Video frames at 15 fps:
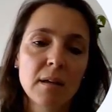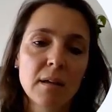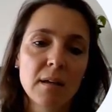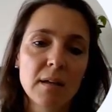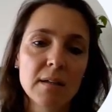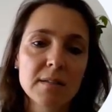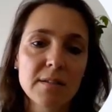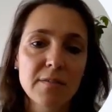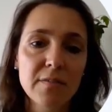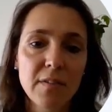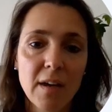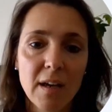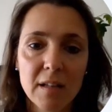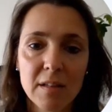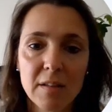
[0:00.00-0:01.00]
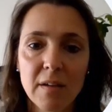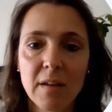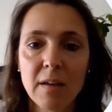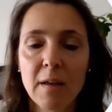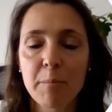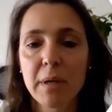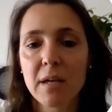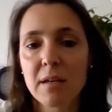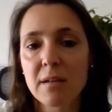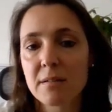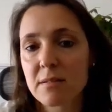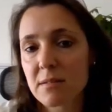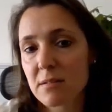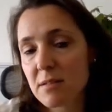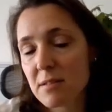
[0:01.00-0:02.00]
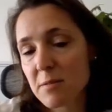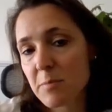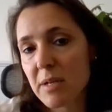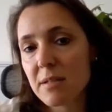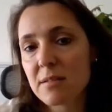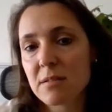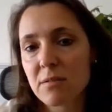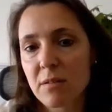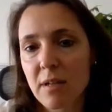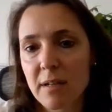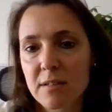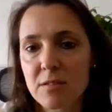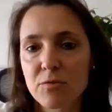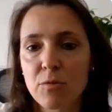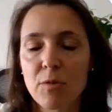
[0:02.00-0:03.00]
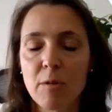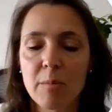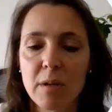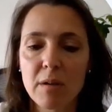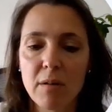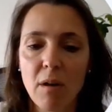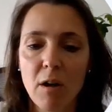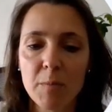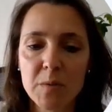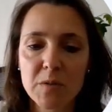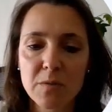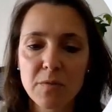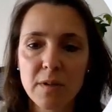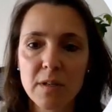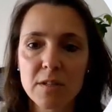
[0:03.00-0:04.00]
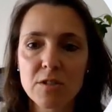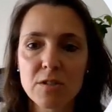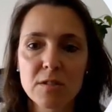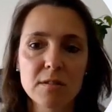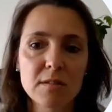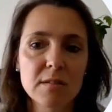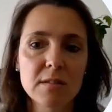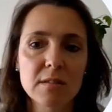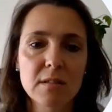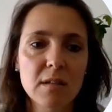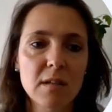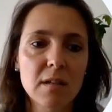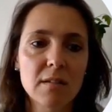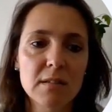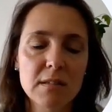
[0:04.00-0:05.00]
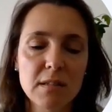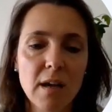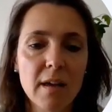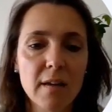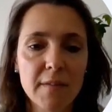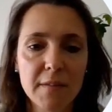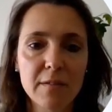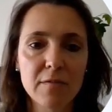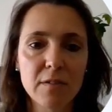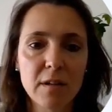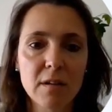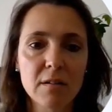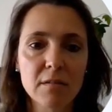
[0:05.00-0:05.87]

is a fact because it's based on astronomical observations and scientific